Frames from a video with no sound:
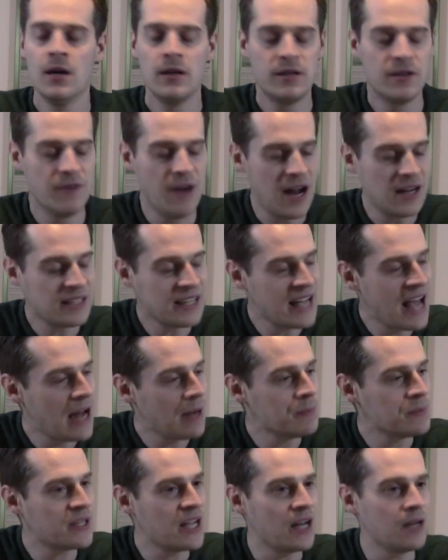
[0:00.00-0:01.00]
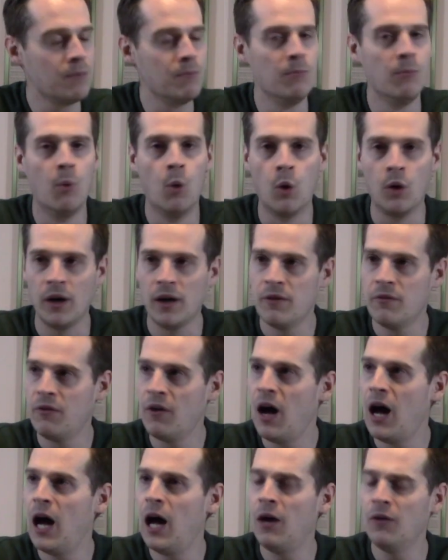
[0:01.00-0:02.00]
Davante Adams getting more
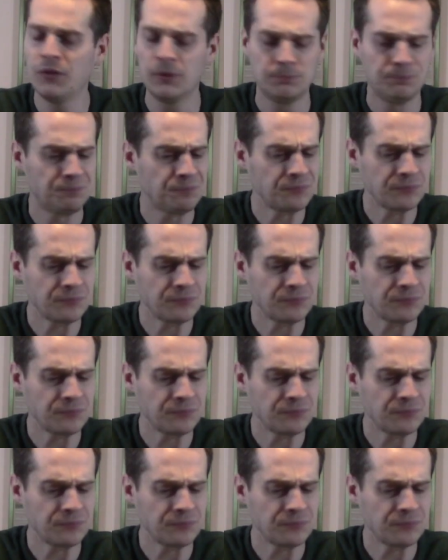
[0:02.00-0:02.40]
involved.